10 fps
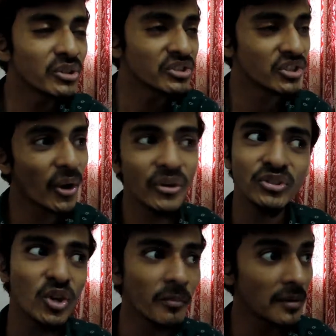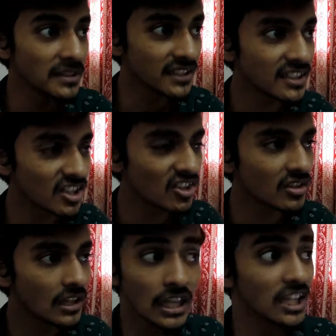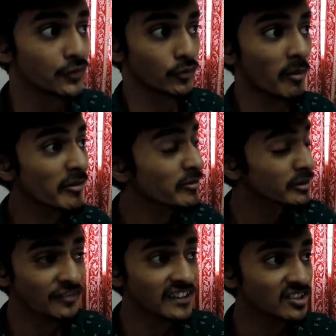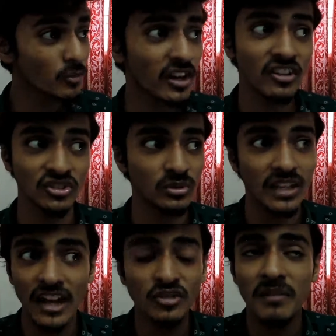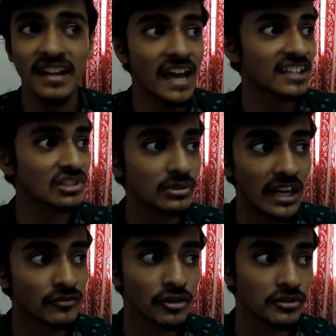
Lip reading: you sure you don't mind eating here? If you want me to find somewhere else to eat, I don't mind, I can do that for